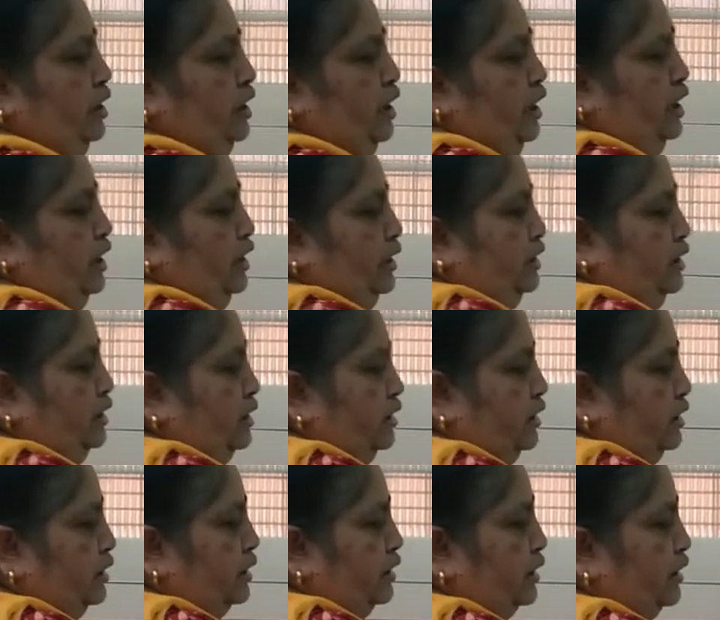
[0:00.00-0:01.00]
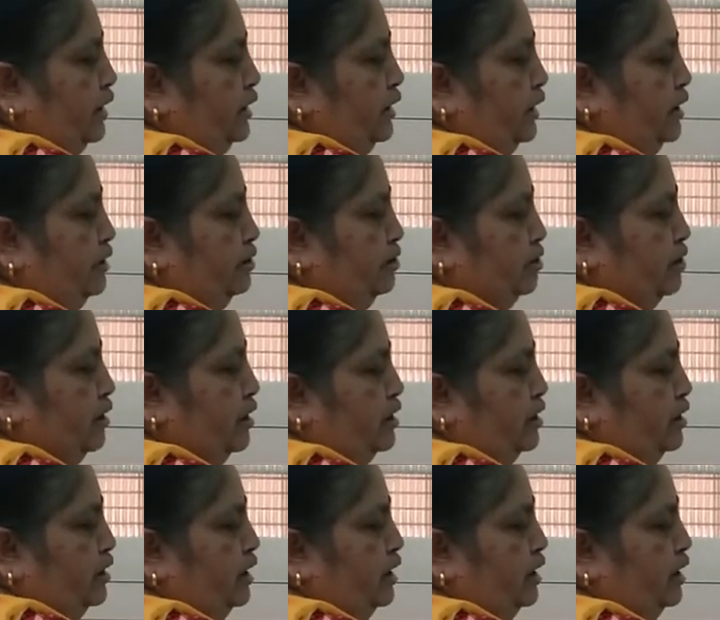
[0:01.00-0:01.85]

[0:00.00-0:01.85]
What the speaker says: And it is